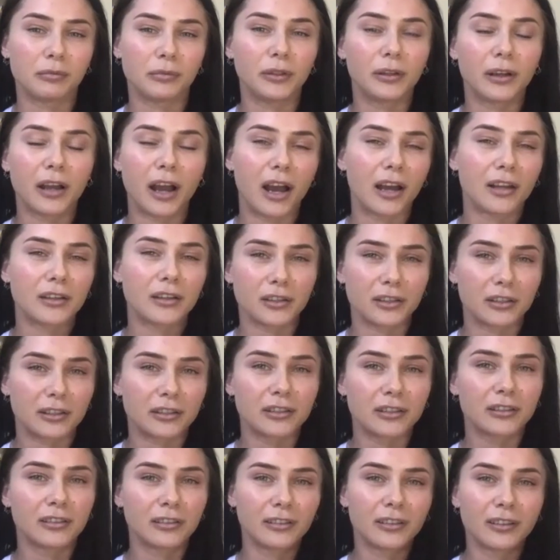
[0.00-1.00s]
You can't just
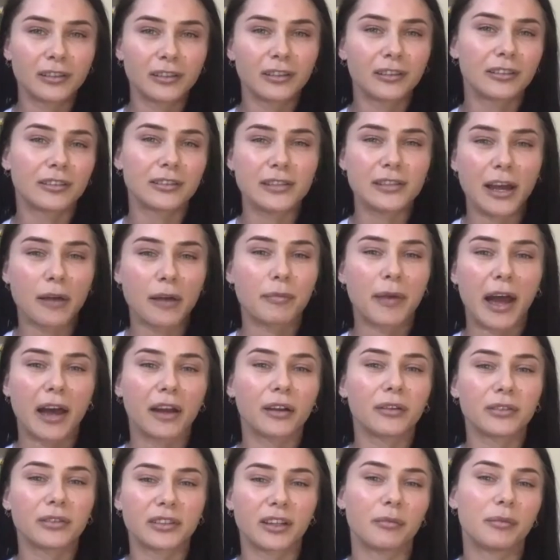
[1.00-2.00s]
snap out
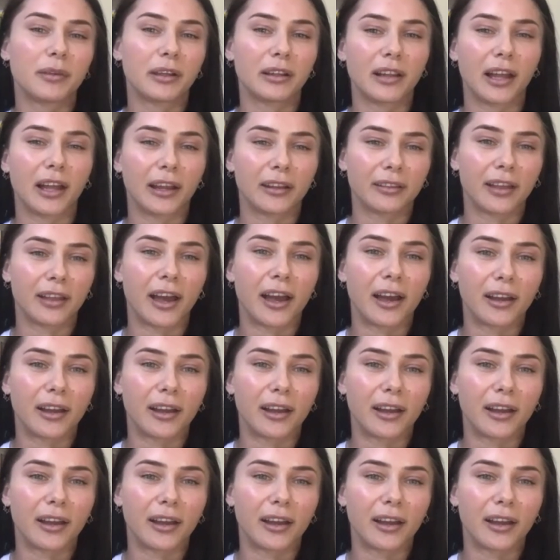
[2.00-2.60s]
of something like that.